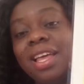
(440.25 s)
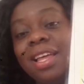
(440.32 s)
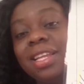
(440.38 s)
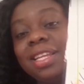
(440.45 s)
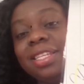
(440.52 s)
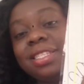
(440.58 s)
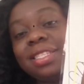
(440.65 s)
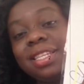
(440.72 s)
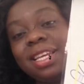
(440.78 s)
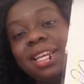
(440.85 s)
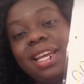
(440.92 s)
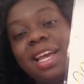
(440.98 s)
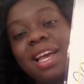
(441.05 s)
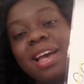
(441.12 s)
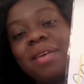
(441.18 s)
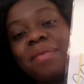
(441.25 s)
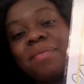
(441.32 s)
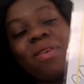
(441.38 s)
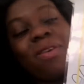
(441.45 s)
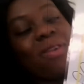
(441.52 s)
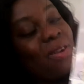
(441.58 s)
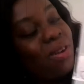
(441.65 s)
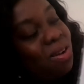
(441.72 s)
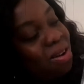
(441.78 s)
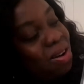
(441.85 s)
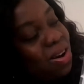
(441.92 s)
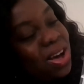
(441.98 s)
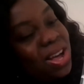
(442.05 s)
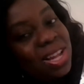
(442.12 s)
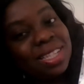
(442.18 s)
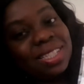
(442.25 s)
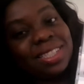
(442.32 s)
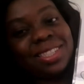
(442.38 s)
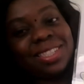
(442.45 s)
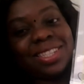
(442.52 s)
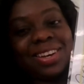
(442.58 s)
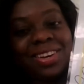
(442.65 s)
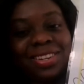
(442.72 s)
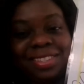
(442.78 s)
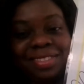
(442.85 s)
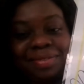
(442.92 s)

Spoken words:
see, I'm all done.